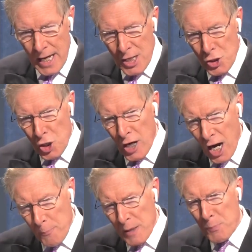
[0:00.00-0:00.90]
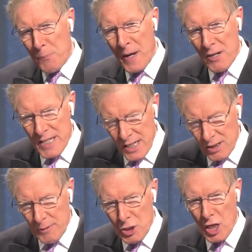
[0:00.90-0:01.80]
and you're helping prepare
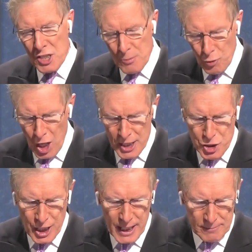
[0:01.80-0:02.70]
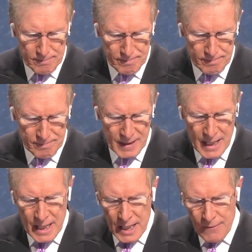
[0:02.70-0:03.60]
dinner and you got some raw chicken,
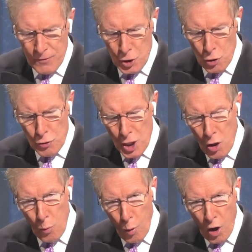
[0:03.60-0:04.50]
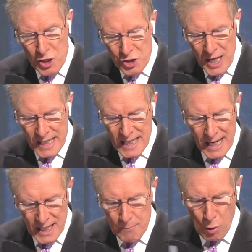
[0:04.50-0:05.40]
if you don't wash that
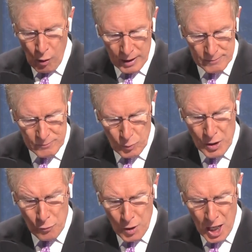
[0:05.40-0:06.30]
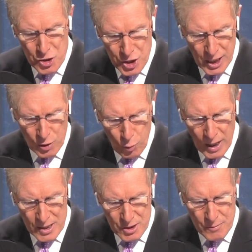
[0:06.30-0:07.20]
cutting board where the raw chicken
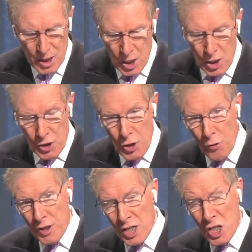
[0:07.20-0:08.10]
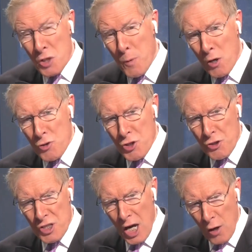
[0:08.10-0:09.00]
was, you can expose
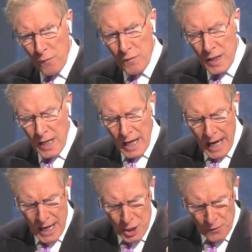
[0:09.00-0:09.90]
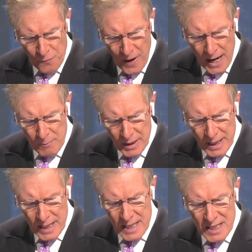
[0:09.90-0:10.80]
yourself and your
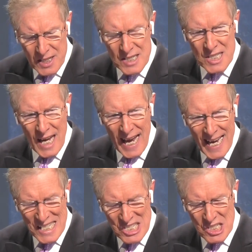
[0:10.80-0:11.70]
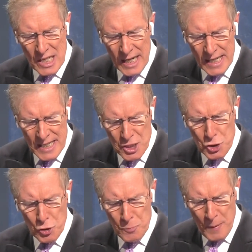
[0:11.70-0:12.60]
family to this S
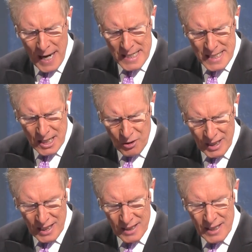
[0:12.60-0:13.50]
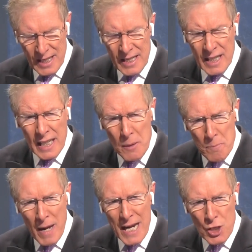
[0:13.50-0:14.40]
initialed bacteria that
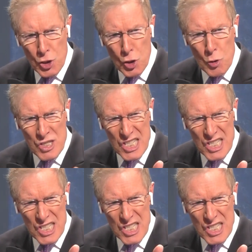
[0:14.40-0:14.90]
can make you